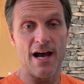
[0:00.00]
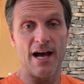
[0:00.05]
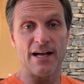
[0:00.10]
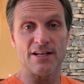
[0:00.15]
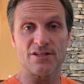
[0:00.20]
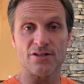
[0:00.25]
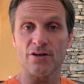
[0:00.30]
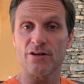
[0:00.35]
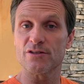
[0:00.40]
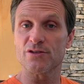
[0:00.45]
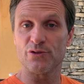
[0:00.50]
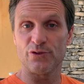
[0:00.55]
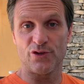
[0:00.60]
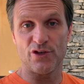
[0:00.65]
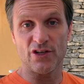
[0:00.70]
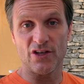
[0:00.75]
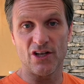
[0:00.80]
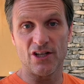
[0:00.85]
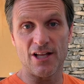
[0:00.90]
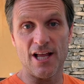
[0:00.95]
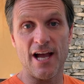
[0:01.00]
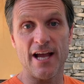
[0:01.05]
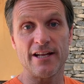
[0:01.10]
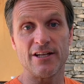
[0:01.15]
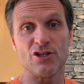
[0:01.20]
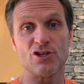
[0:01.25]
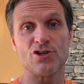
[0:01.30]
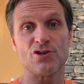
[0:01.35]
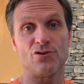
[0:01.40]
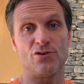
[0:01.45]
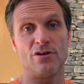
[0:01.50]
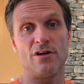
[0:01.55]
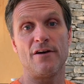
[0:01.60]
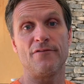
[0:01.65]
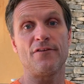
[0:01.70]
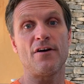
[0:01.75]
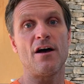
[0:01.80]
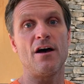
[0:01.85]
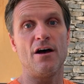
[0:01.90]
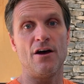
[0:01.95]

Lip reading: I started searching online, and sure enough,